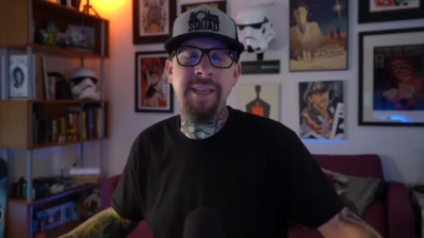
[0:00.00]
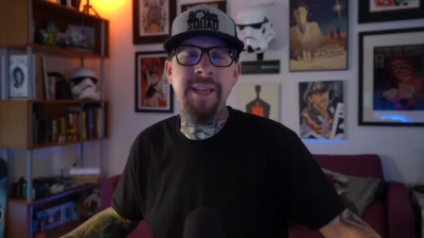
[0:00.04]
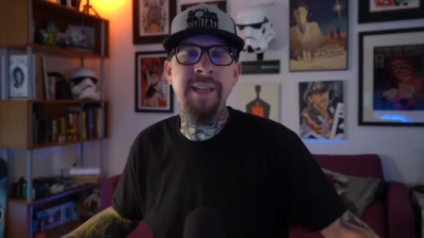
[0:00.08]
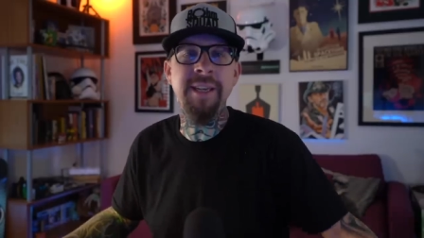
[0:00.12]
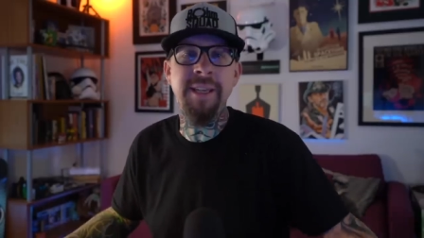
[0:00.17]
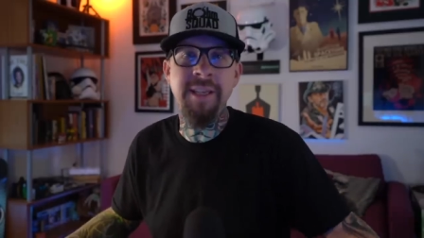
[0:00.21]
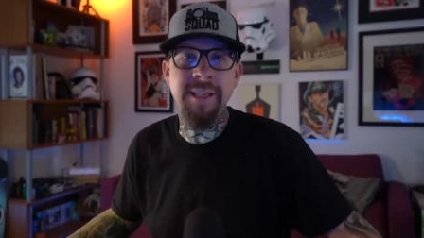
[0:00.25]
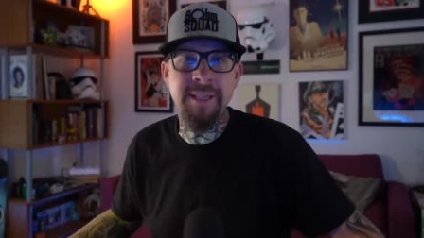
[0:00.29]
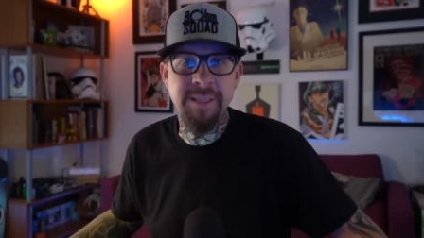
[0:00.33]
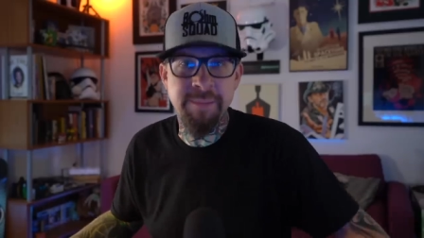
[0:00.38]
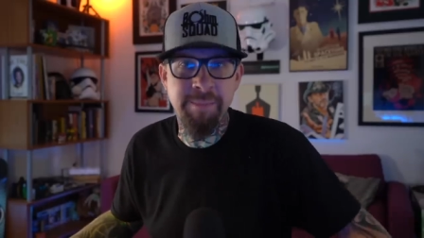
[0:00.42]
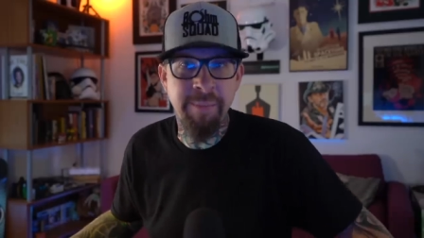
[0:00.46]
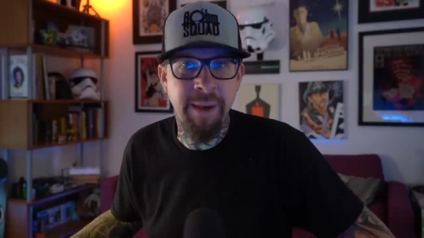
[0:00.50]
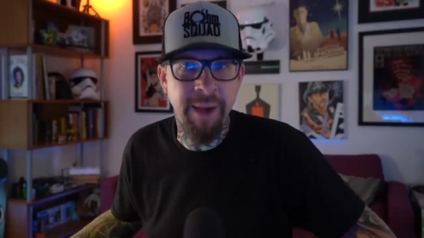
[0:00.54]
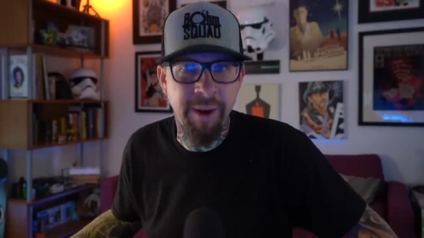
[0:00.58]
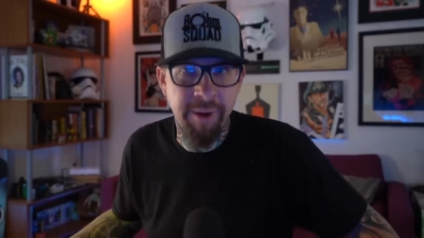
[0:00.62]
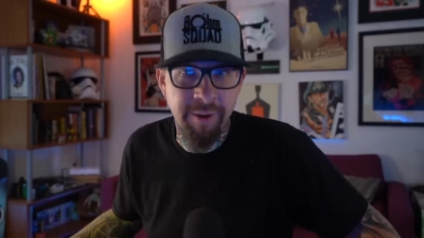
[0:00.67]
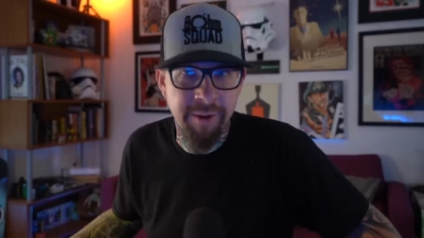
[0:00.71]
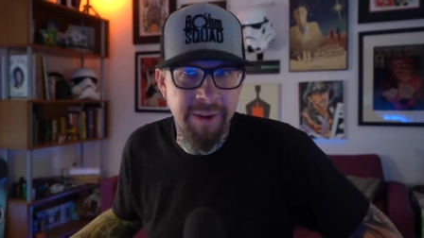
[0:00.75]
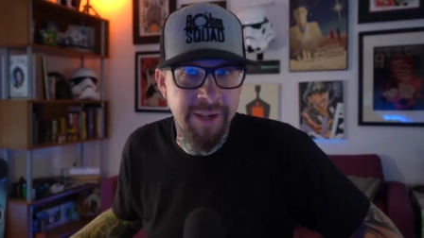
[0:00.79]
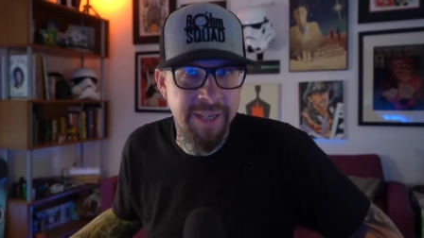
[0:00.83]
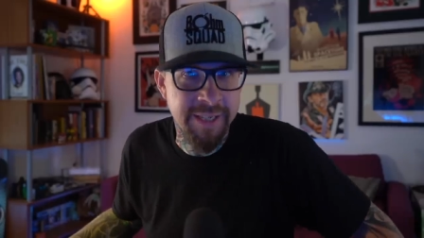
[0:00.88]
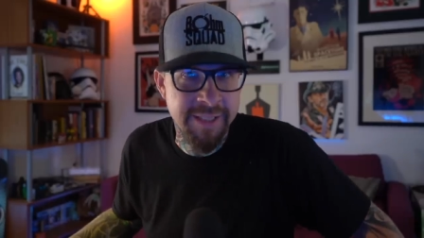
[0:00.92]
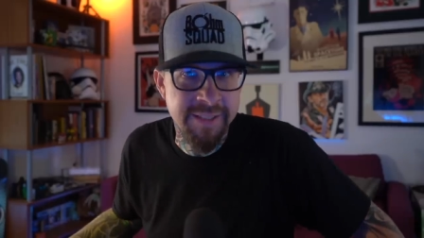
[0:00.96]
It, it's
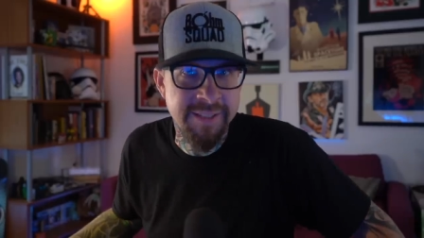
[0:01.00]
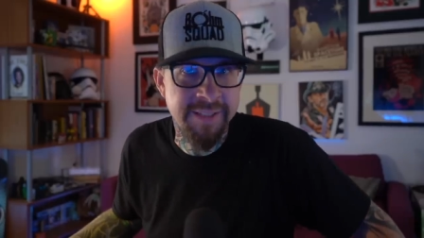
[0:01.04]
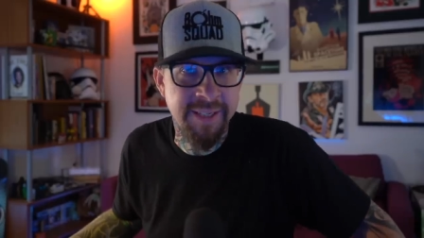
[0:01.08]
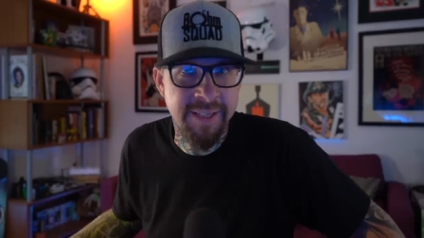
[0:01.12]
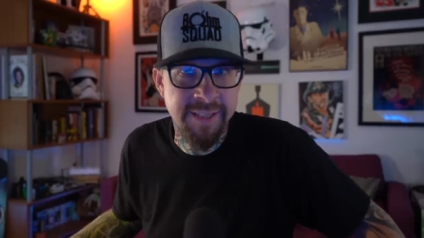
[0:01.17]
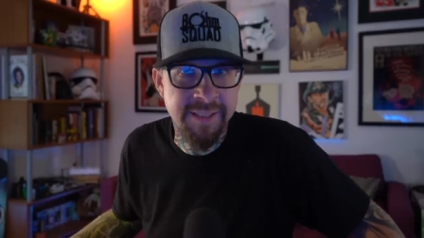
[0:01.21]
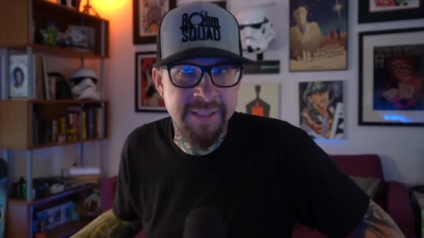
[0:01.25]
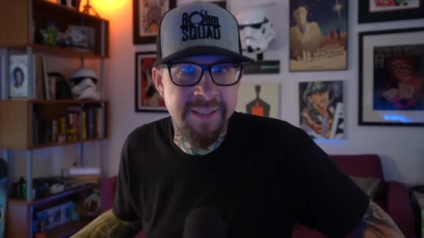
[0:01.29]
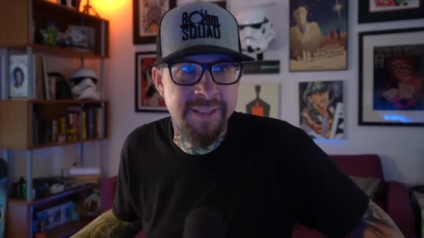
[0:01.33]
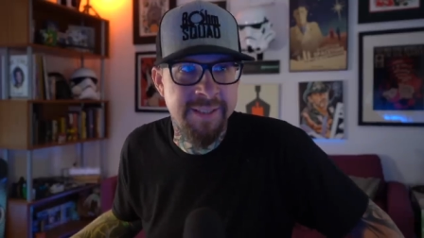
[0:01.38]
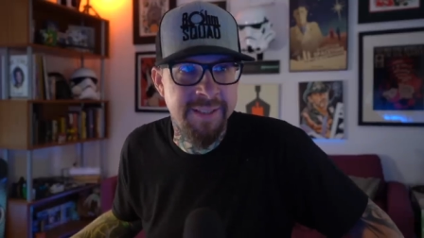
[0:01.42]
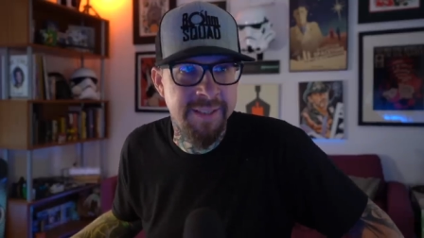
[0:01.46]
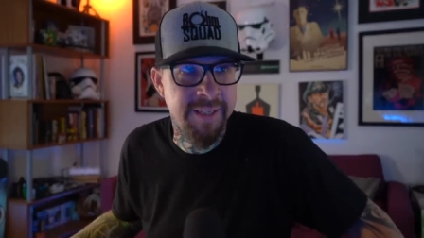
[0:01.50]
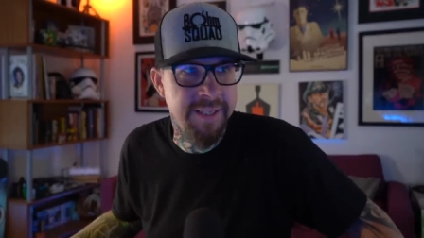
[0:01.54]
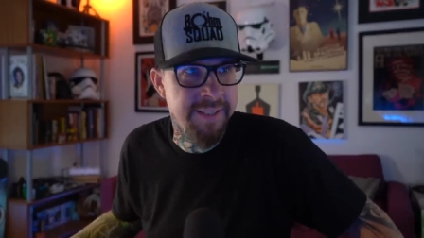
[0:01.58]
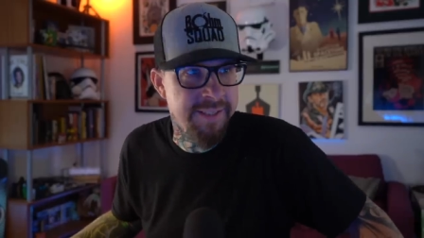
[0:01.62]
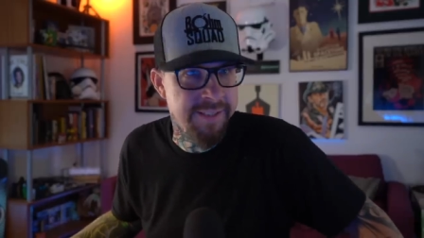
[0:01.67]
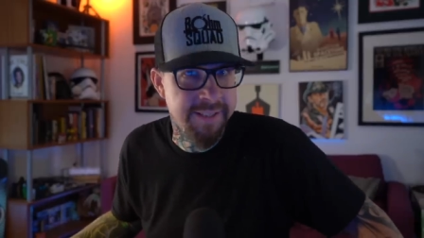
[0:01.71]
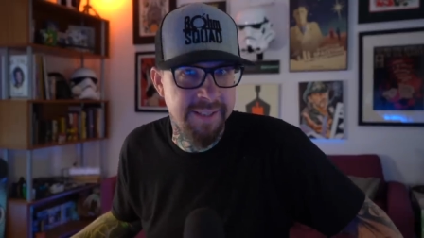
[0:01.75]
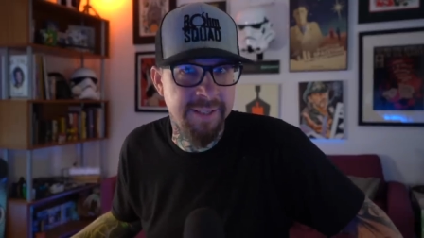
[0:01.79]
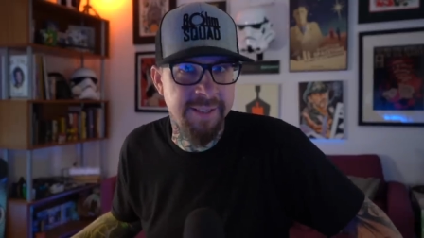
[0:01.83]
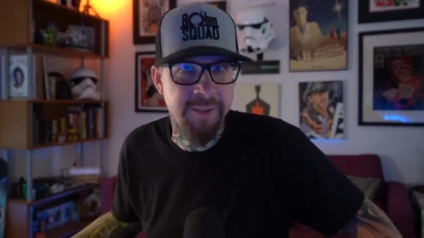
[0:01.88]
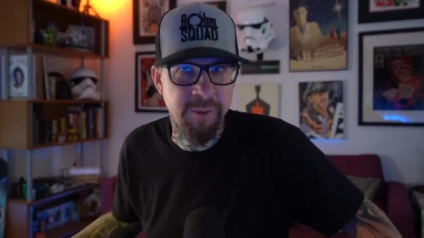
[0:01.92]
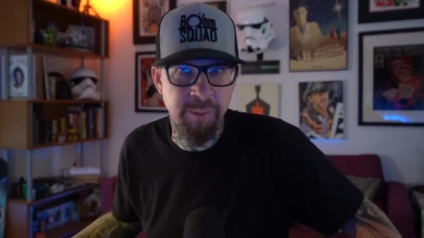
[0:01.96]
better. It's it's
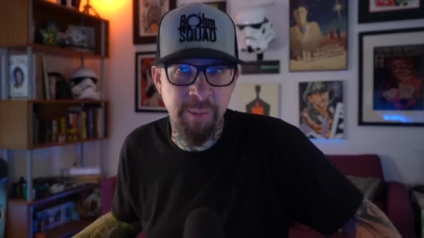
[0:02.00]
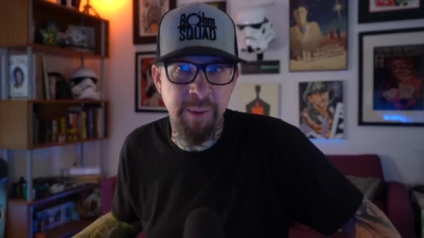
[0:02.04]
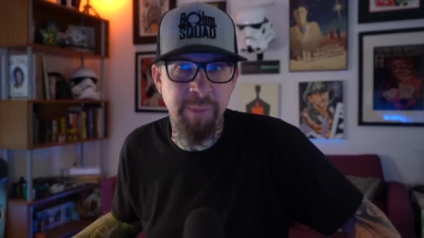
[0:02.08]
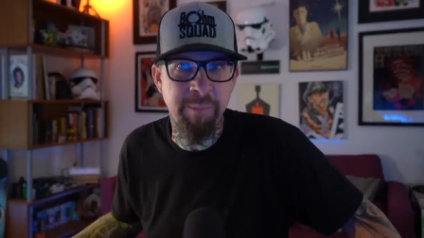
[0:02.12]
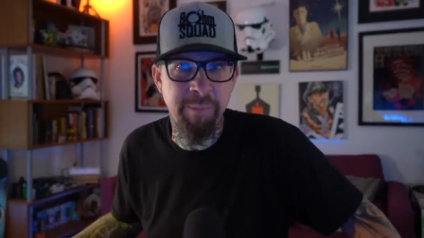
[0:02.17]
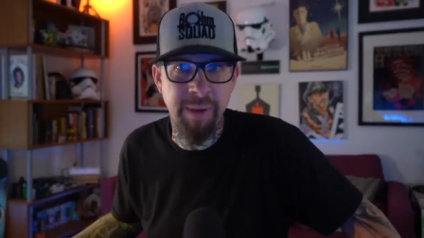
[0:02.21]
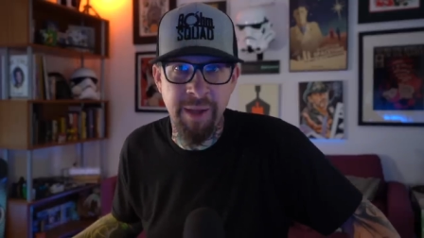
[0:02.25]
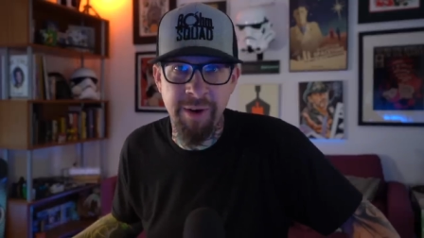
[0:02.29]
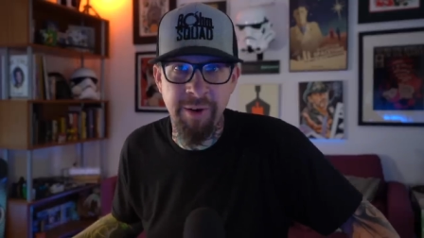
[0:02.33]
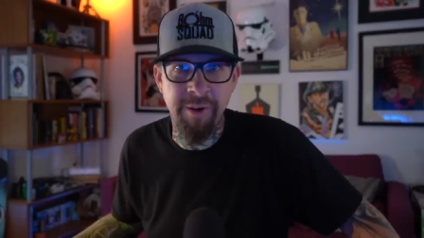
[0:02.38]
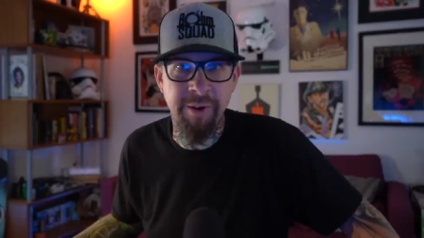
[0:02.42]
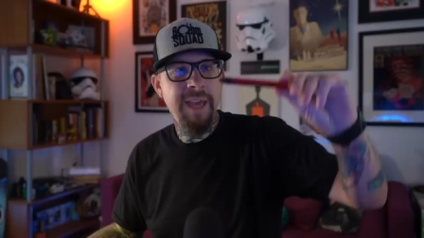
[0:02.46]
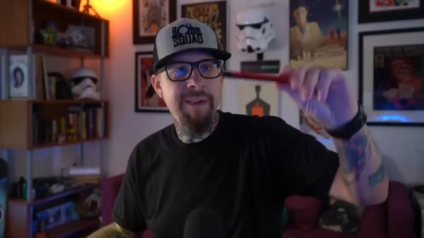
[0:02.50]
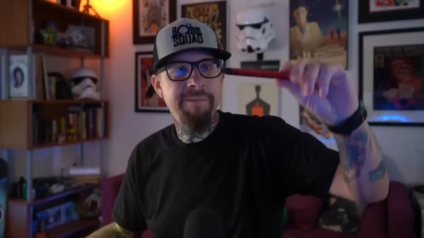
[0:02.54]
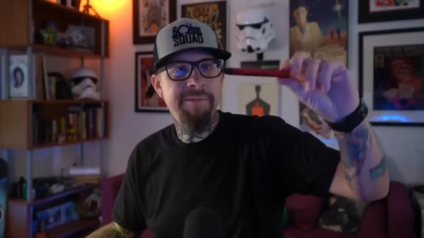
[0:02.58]
it's a little bit better.